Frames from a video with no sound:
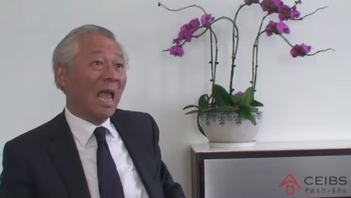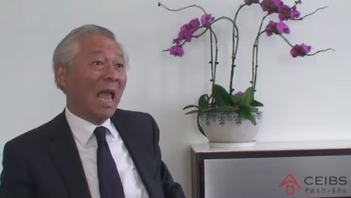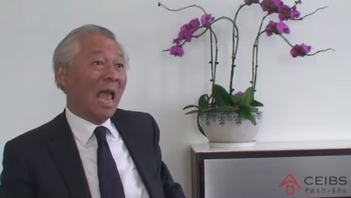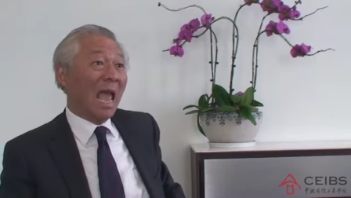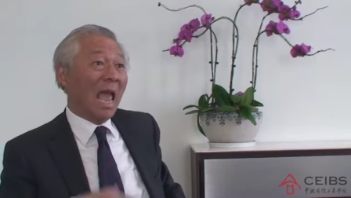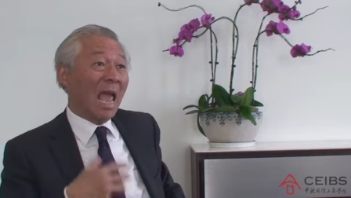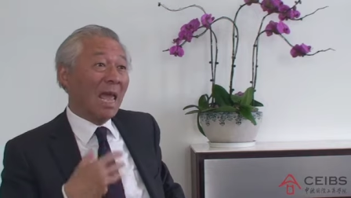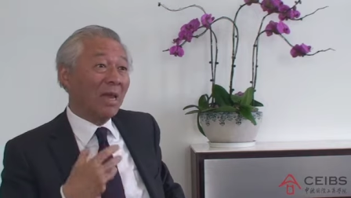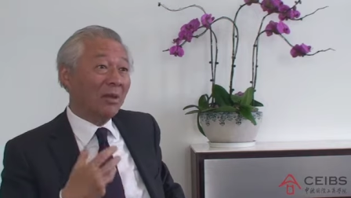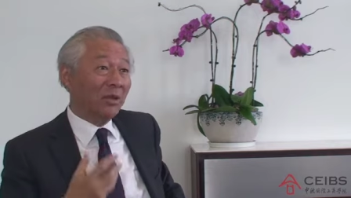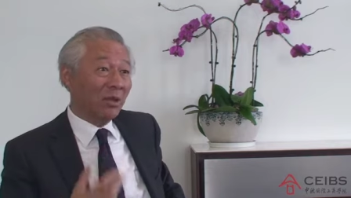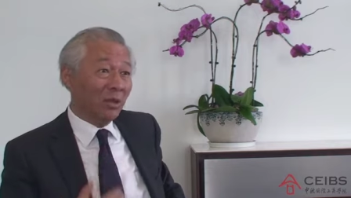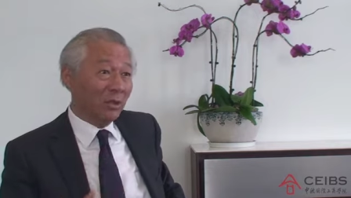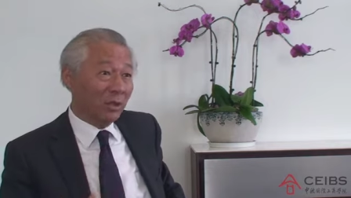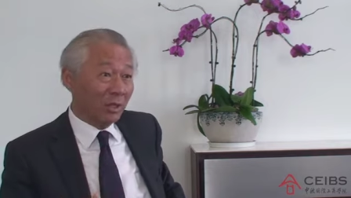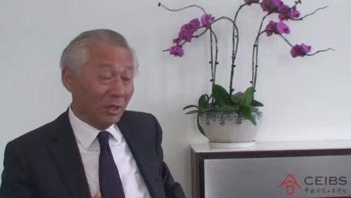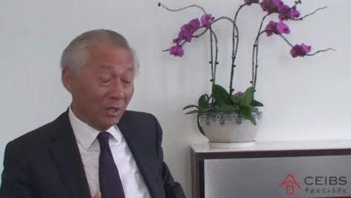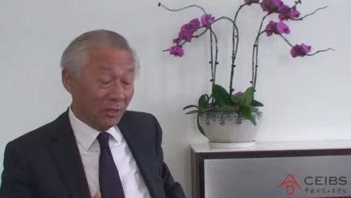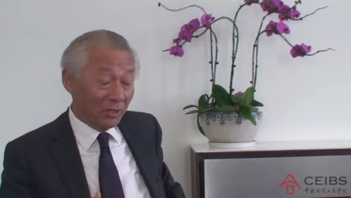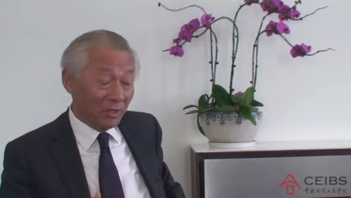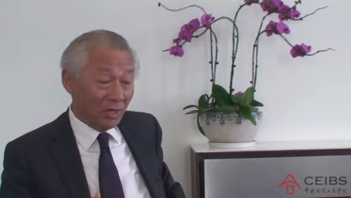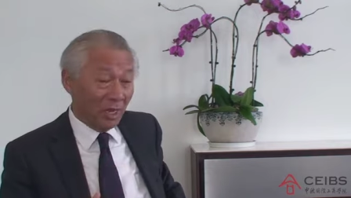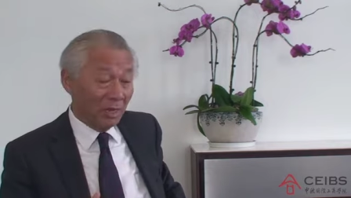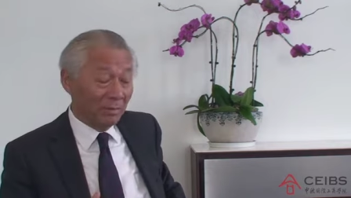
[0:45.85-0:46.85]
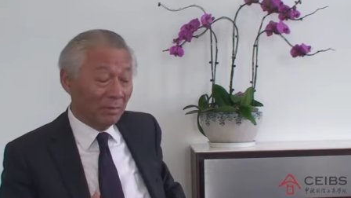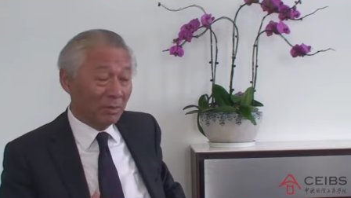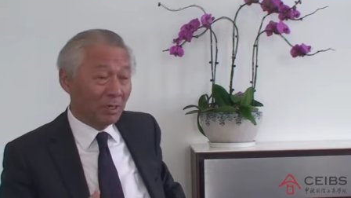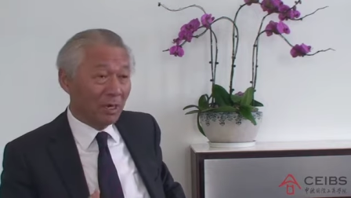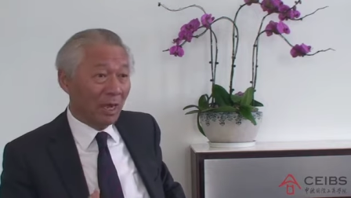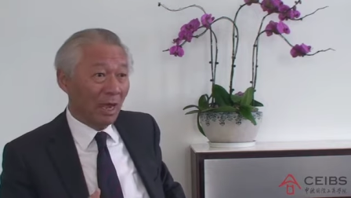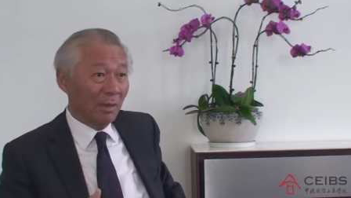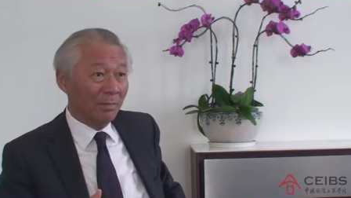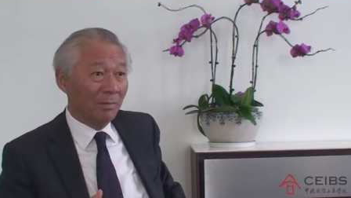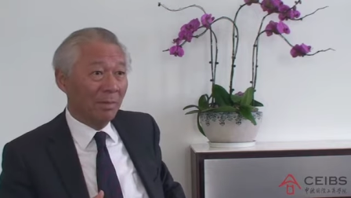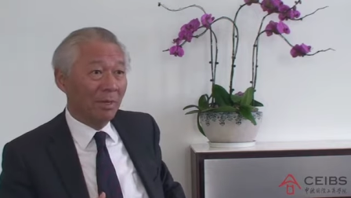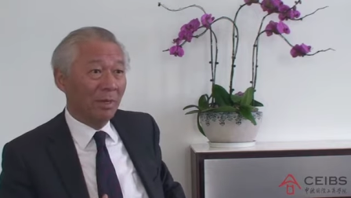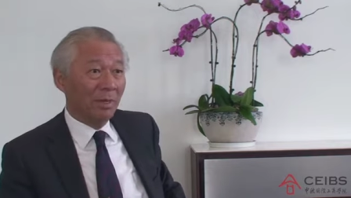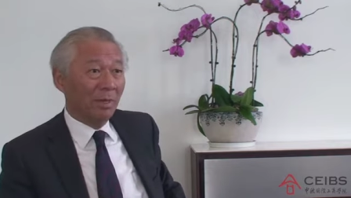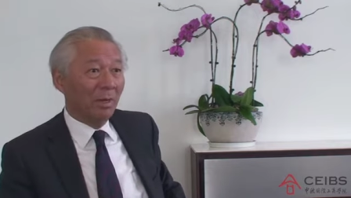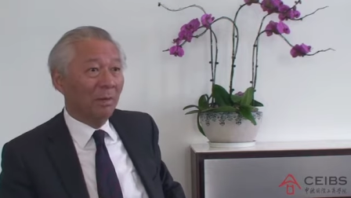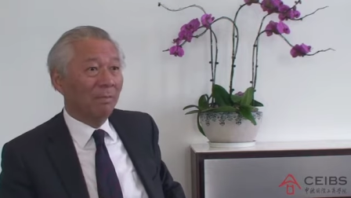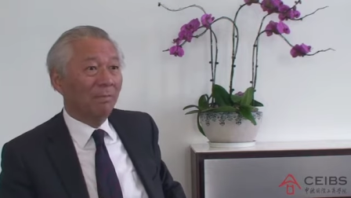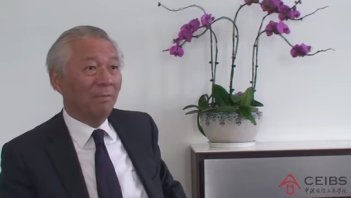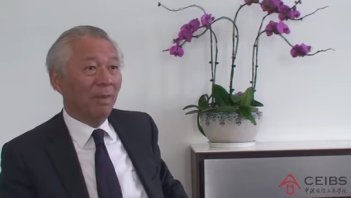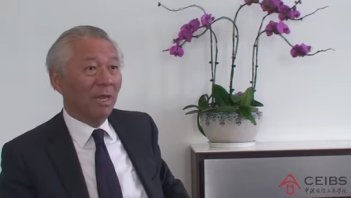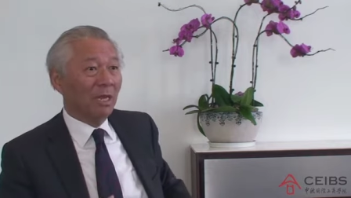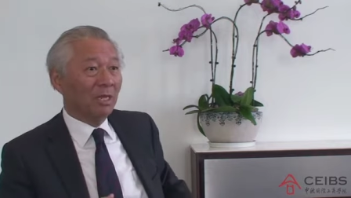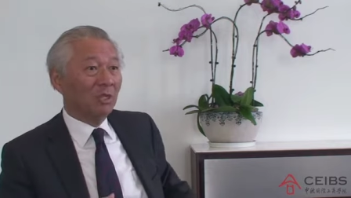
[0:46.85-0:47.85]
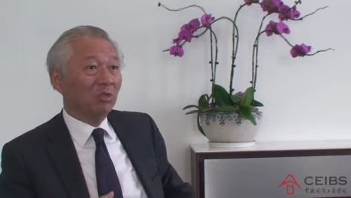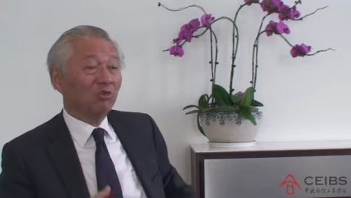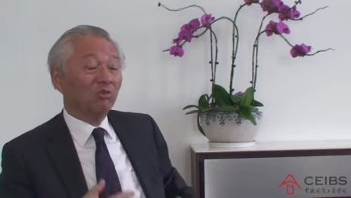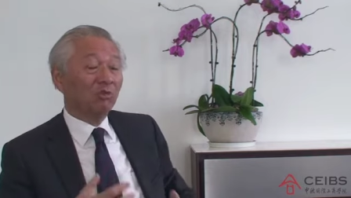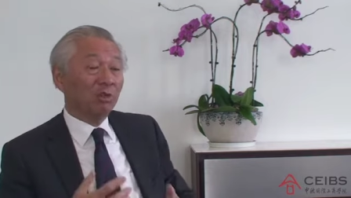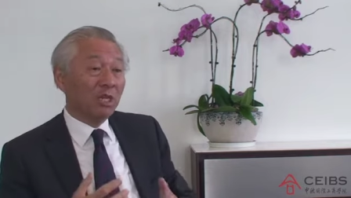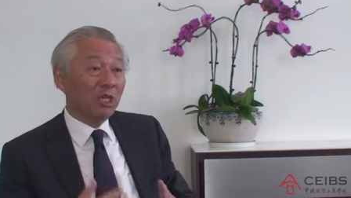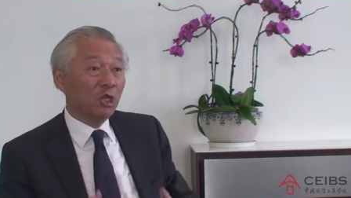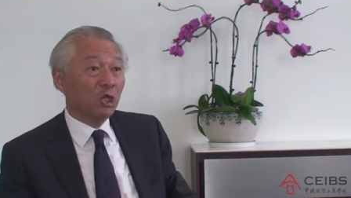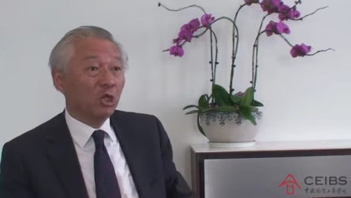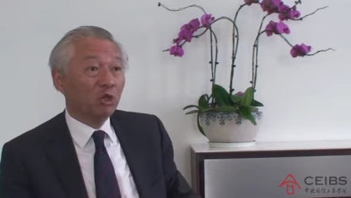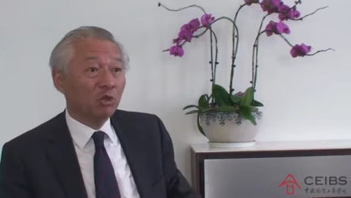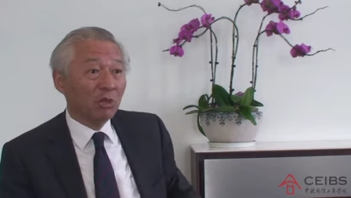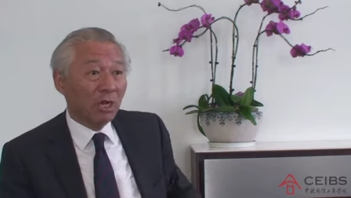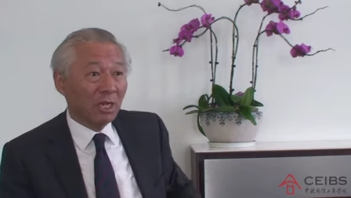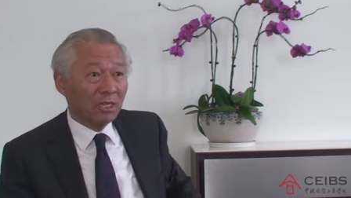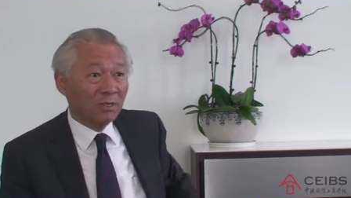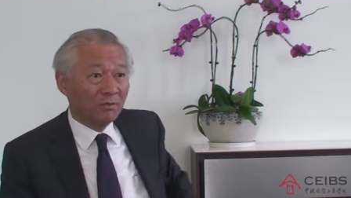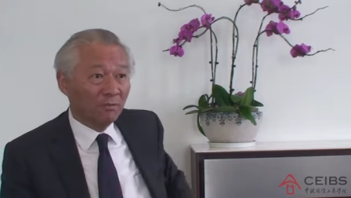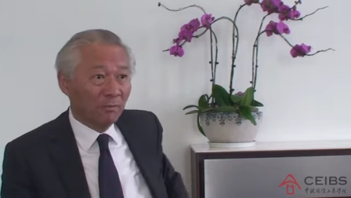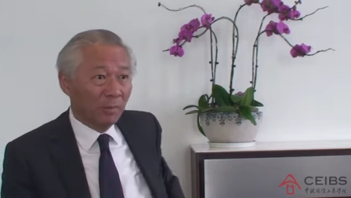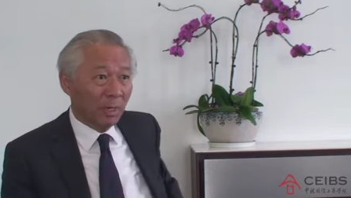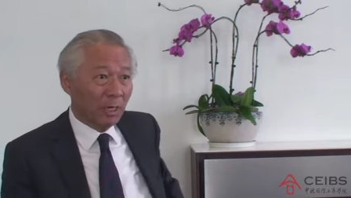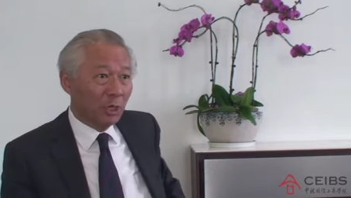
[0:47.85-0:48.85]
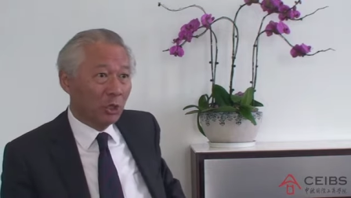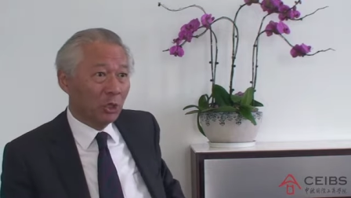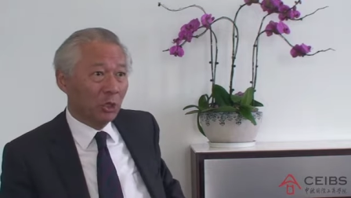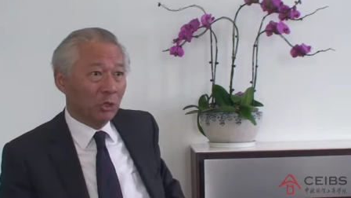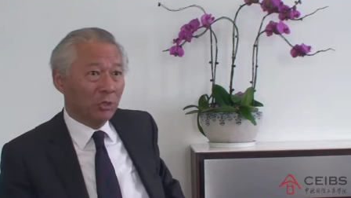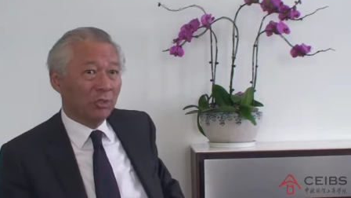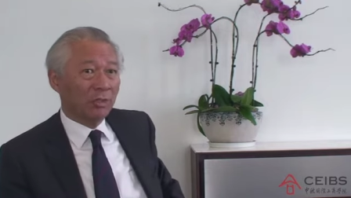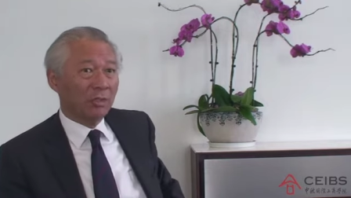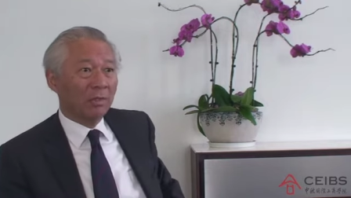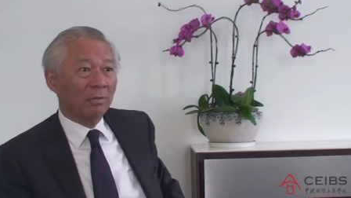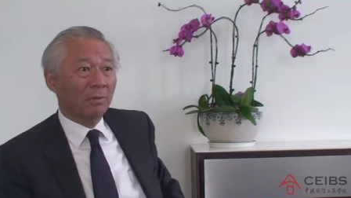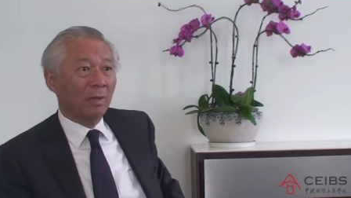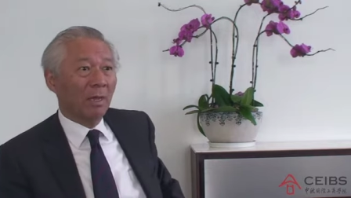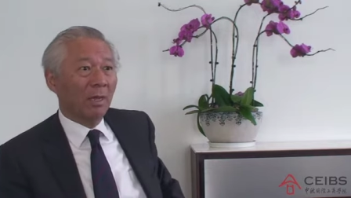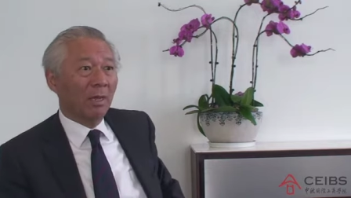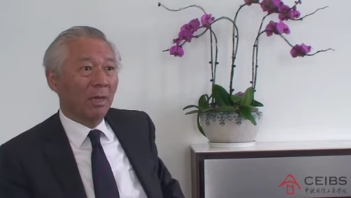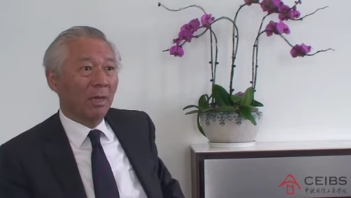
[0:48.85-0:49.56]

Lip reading: and at the same time make strategic transformations